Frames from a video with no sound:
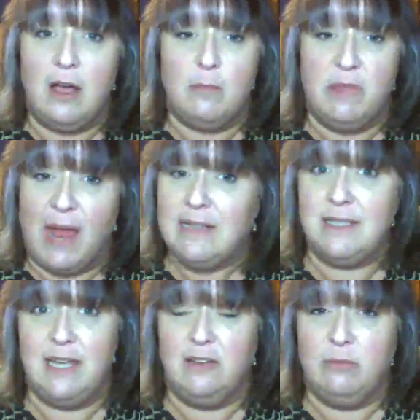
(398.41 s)
That's
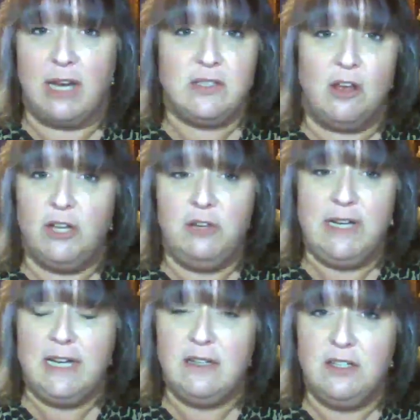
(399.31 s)
it. That's all you
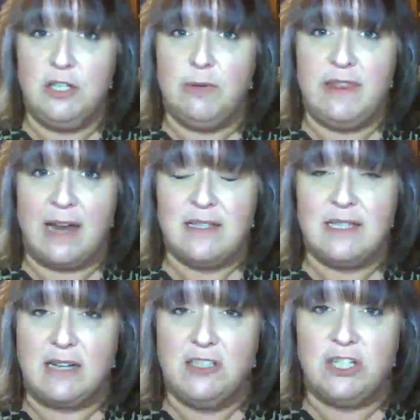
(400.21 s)
need to do in that
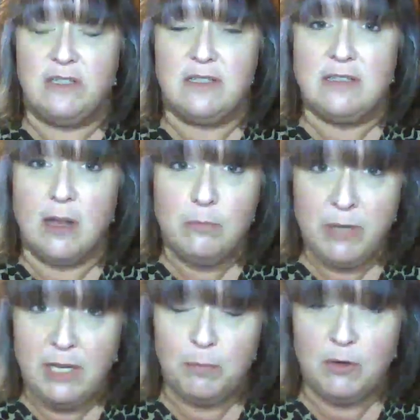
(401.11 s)
section. Some
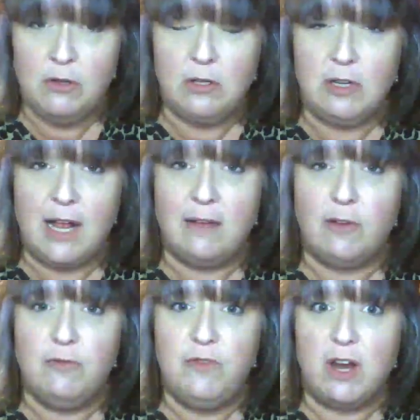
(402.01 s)
people have a
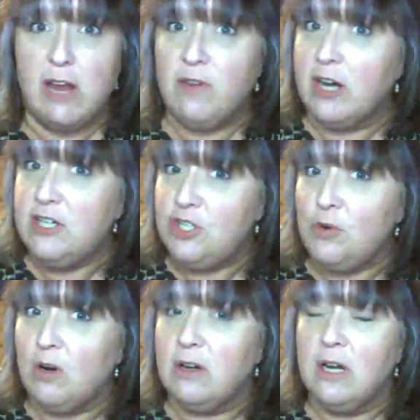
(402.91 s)
very, very
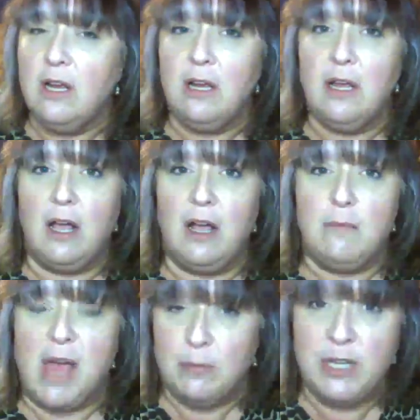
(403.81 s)
short
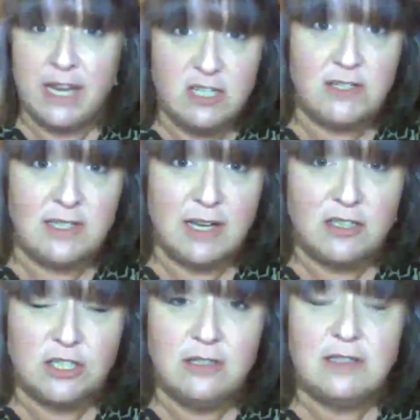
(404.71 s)
application
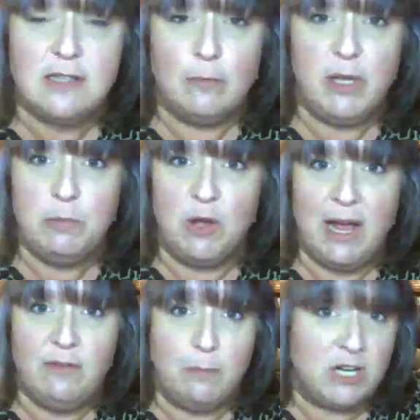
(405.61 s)
section. Some people
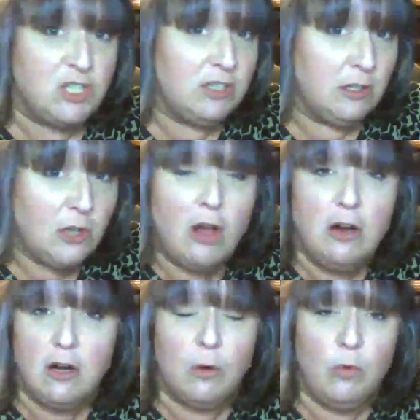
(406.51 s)
have a much
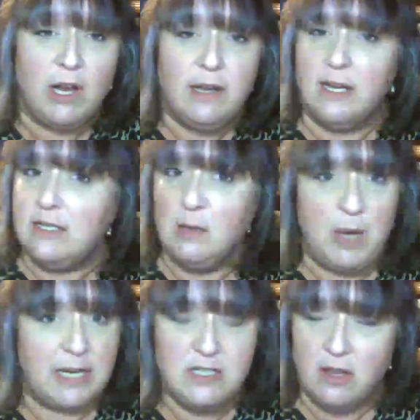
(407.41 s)
longer one. It
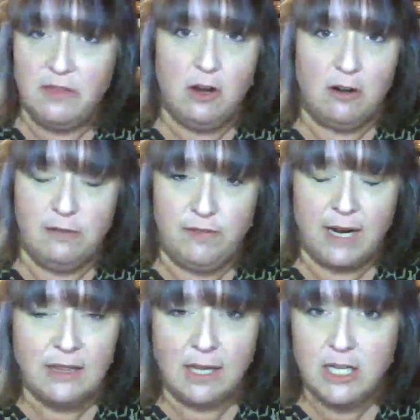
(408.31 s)
depends on the
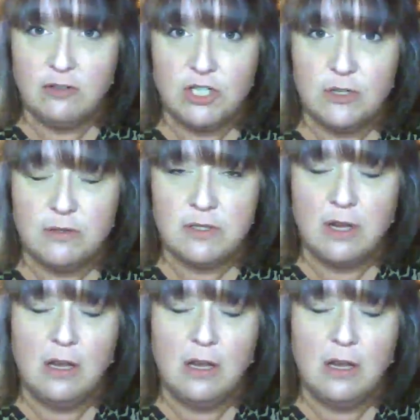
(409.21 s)
artifact that you choose.